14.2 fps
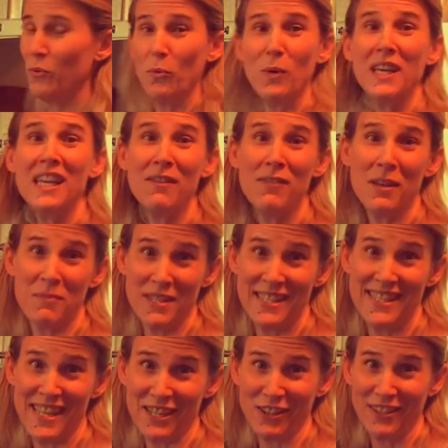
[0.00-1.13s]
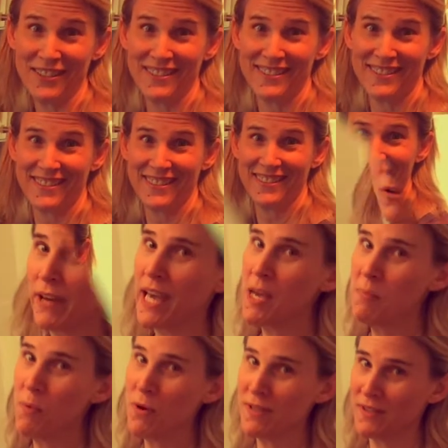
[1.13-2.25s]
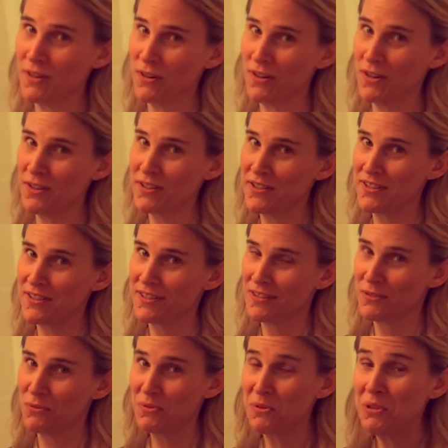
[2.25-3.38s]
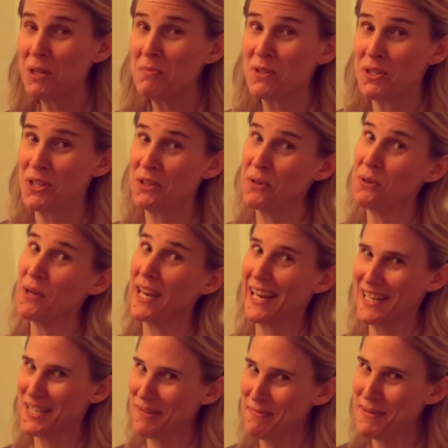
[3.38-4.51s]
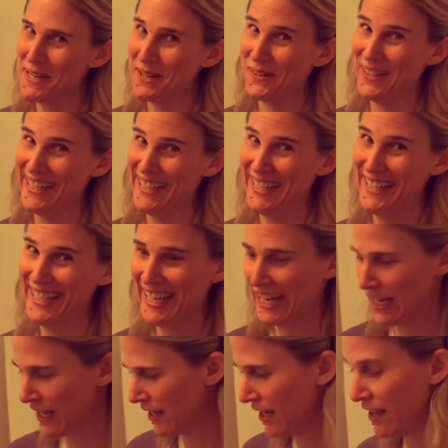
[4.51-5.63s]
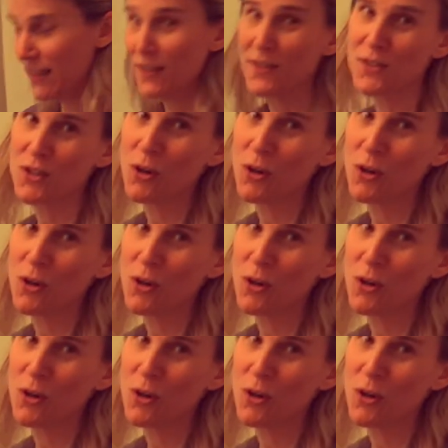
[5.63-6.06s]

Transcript: we give them a sticker. Okay, boys and girls, rule number 2 is a big one. The